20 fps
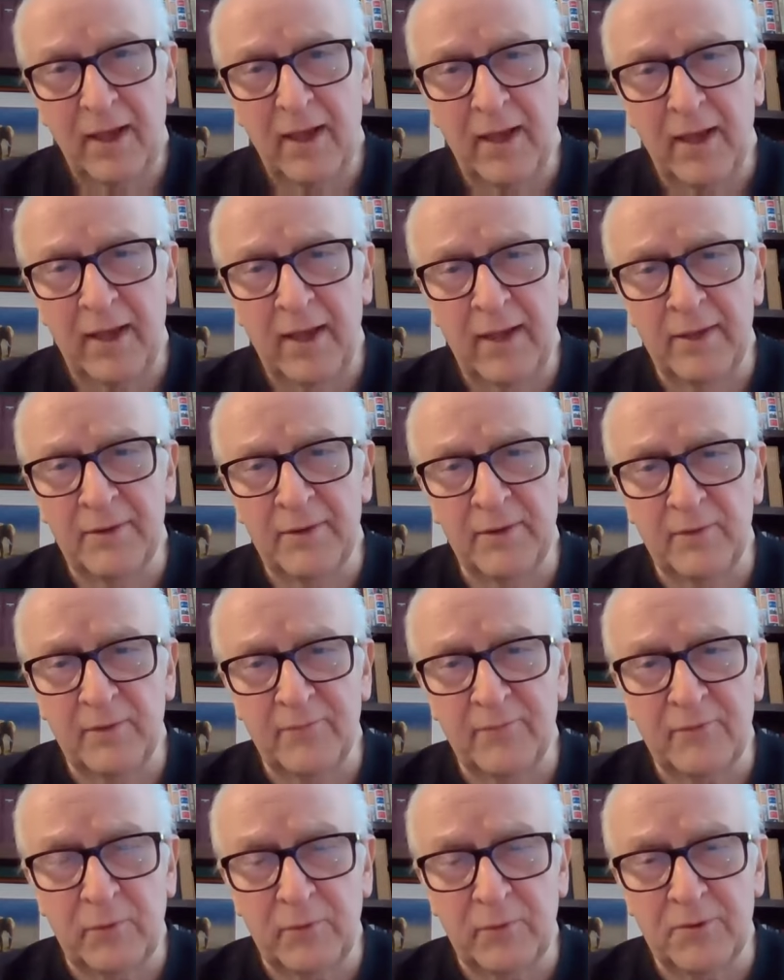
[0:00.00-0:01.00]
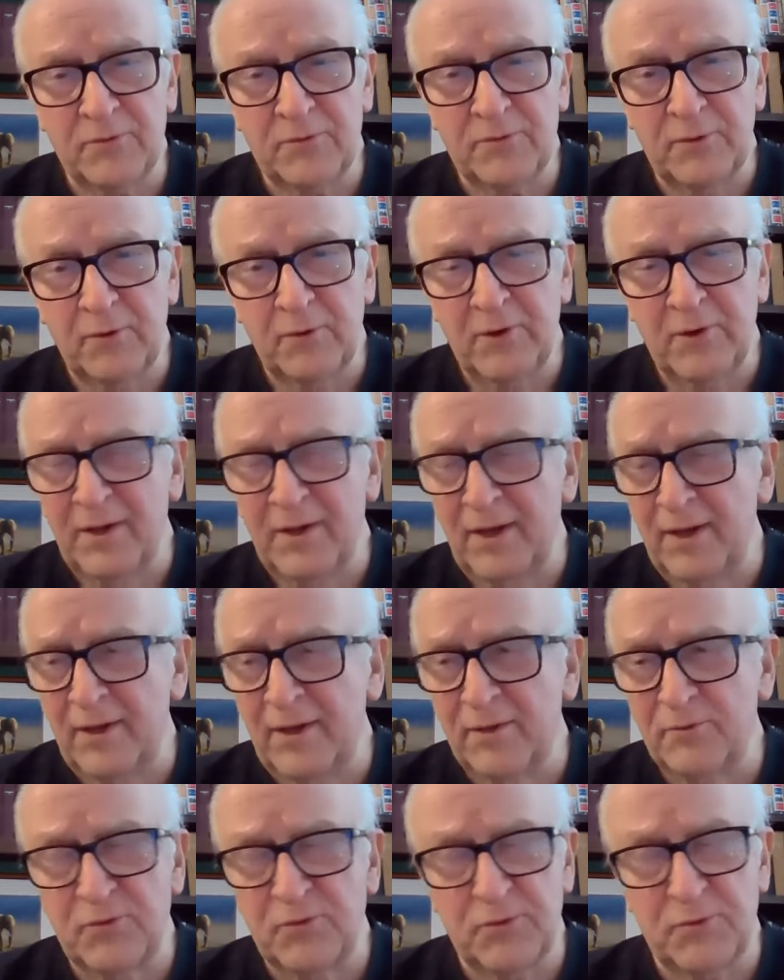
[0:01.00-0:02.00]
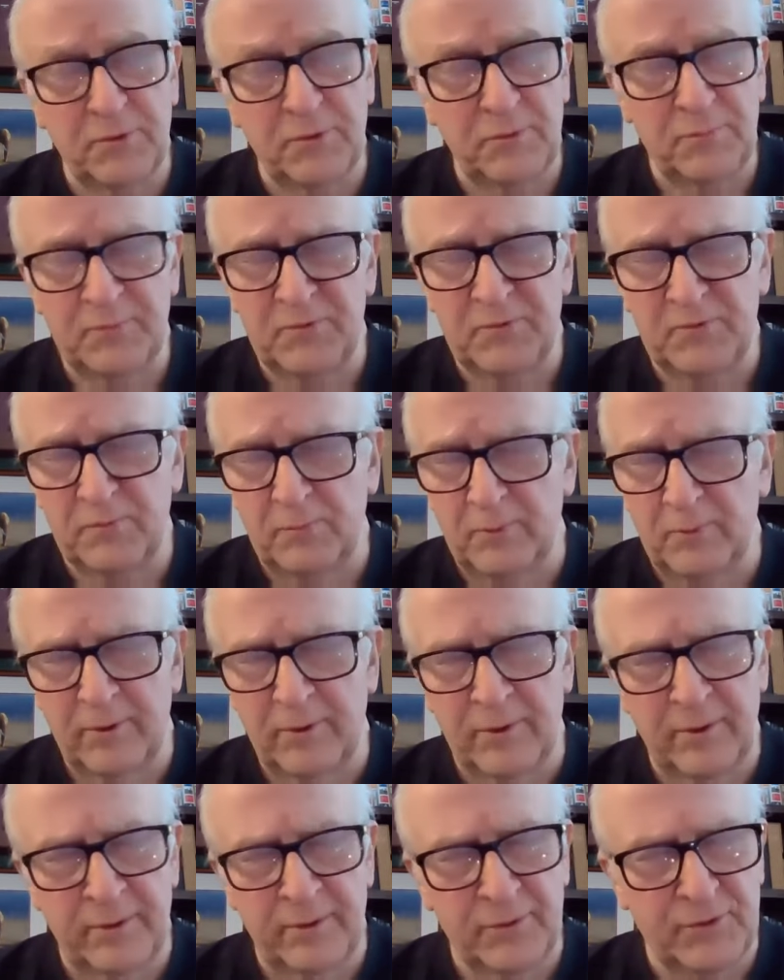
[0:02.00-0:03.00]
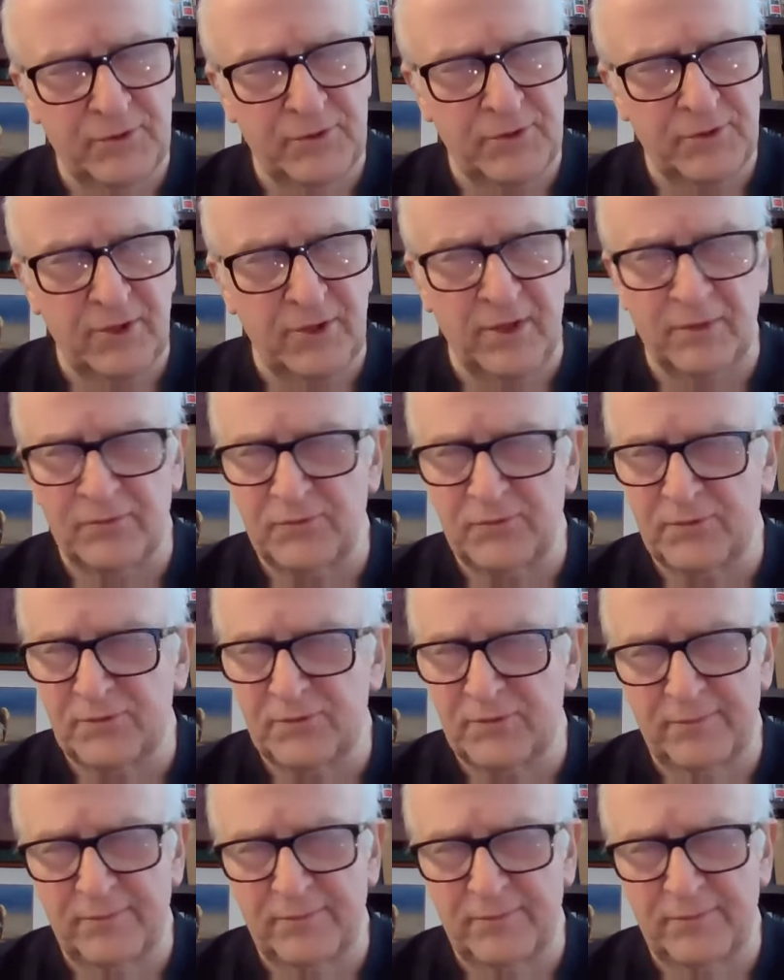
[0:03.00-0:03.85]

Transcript: And of course, Noriega's troops were just